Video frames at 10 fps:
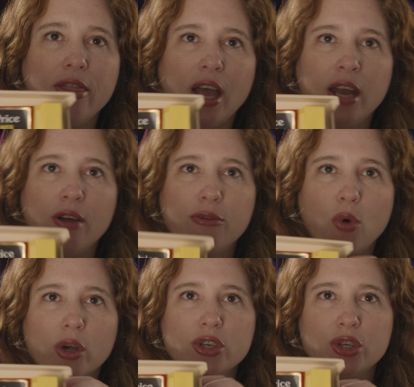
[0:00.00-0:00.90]
then of
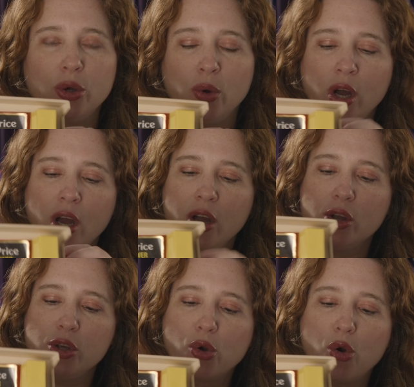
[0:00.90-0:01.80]
course you
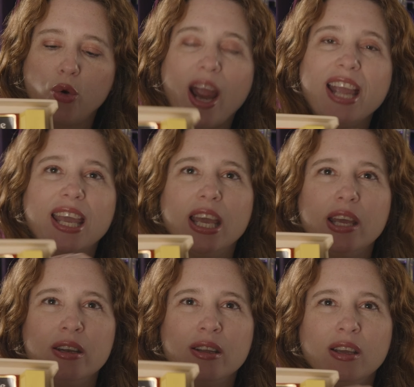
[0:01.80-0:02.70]
crank
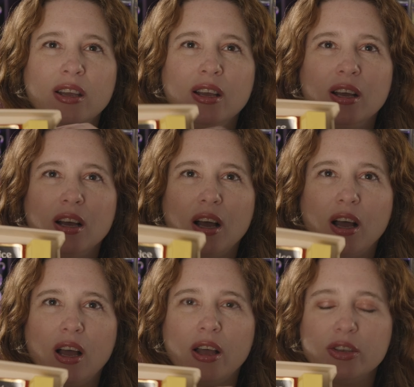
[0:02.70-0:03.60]
it
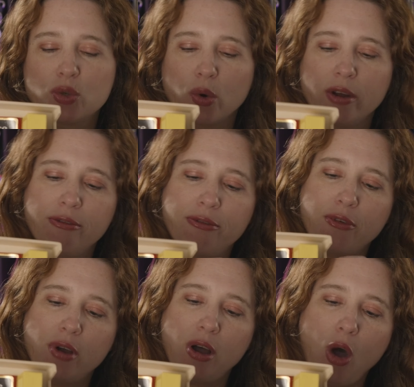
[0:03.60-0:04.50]
sort of
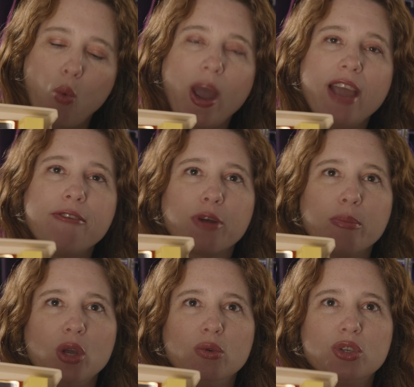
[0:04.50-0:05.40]
away from
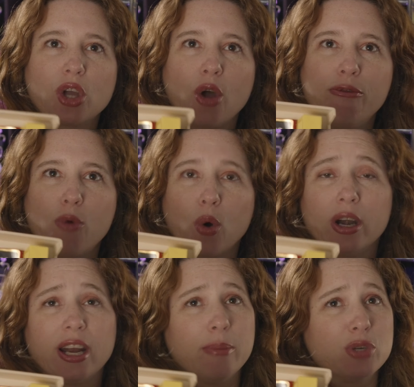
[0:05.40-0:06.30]
you to go
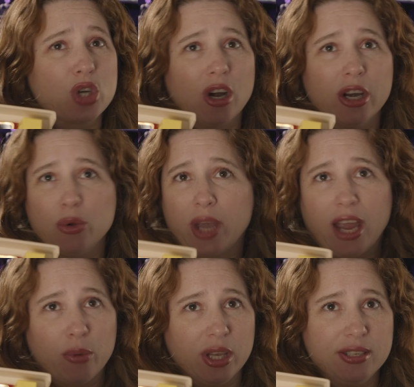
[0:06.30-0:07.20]
forward. And I'm sure you
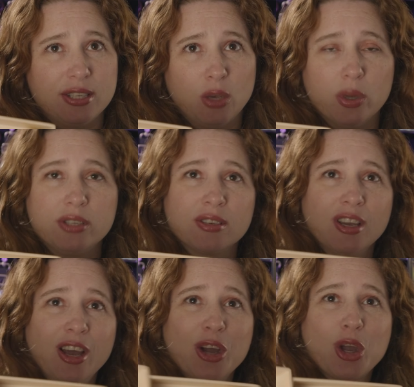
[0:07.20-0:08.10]
can't really see what's
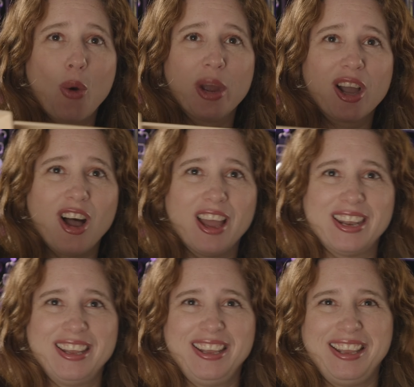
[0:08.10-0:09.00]
going
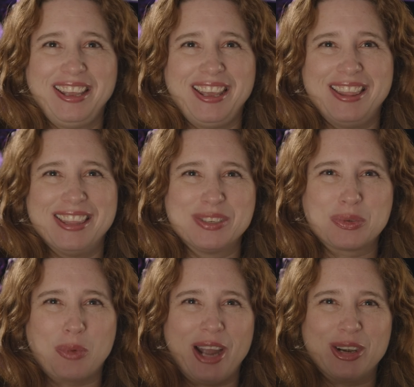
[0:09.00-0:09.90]
on in this
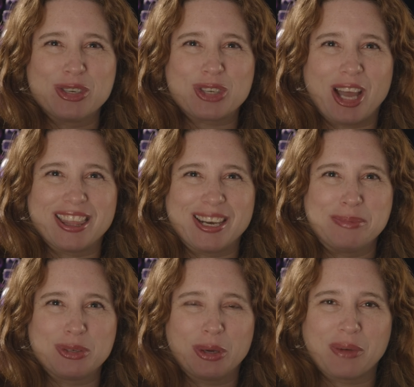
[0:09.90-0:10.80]
wider shot that I'm
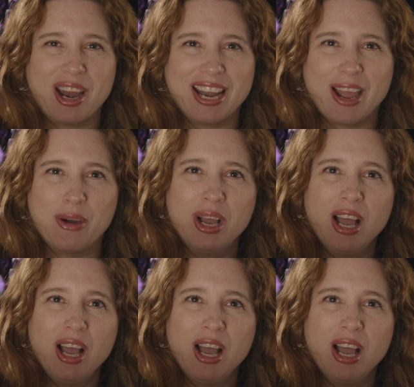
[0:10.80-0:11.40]
doing right now,